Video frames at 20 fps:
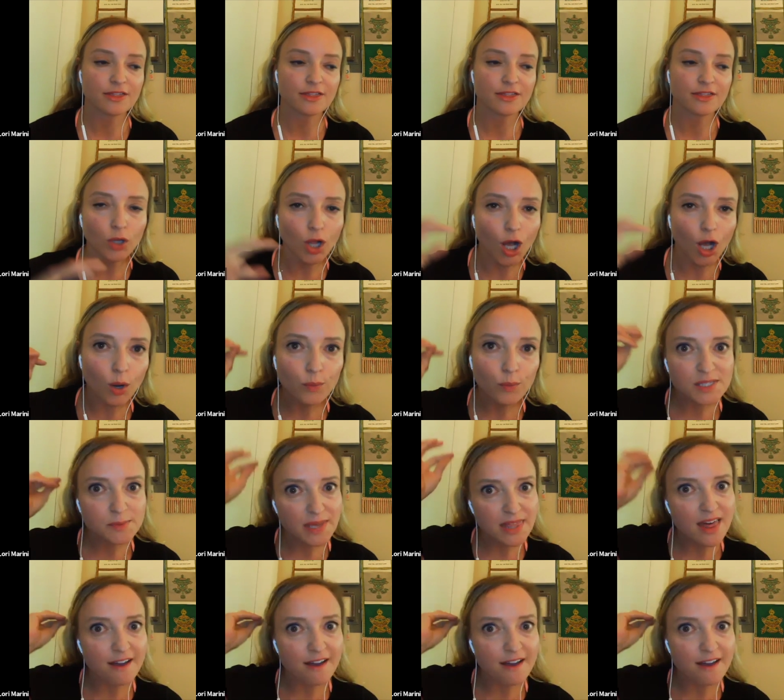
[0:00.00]
there'll always
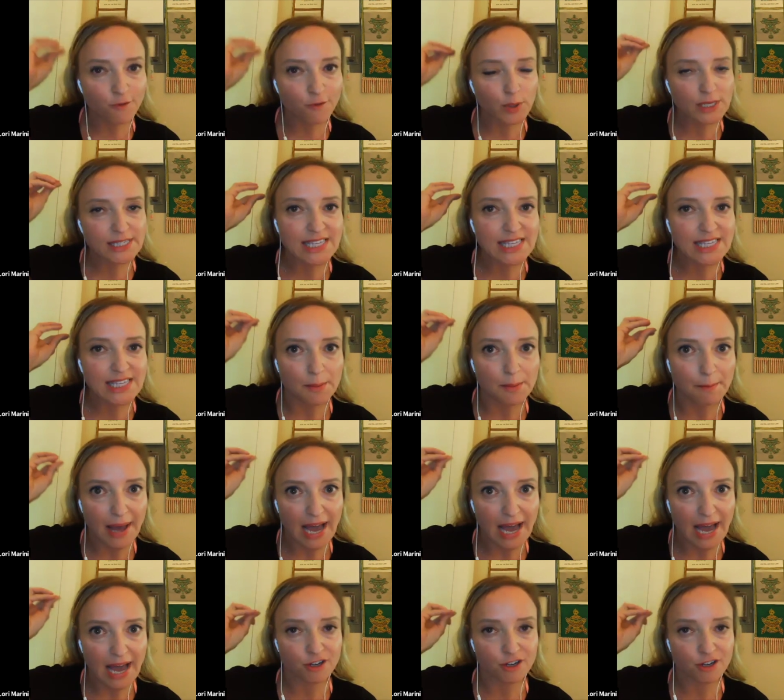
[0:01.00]
be that voice in the
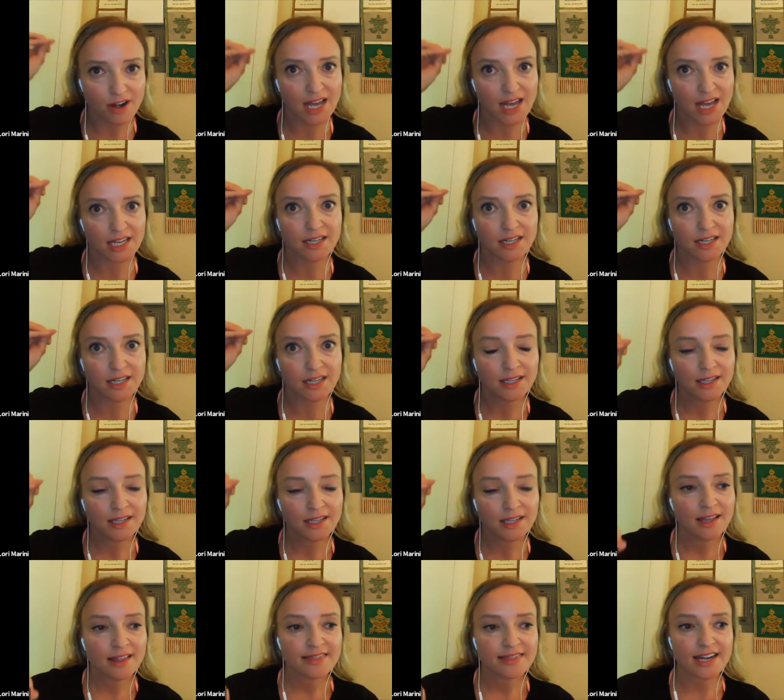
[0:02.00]
back of your head
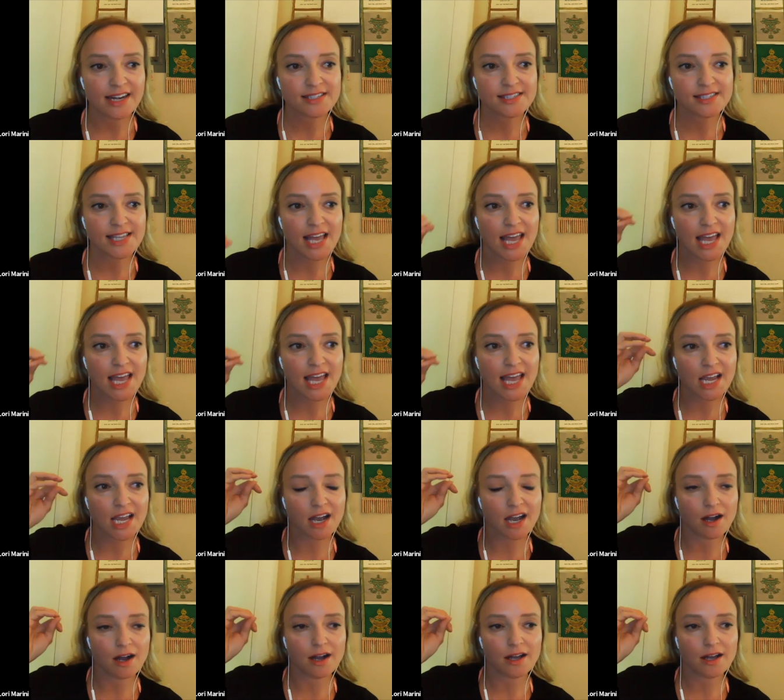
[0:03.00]
that is saying,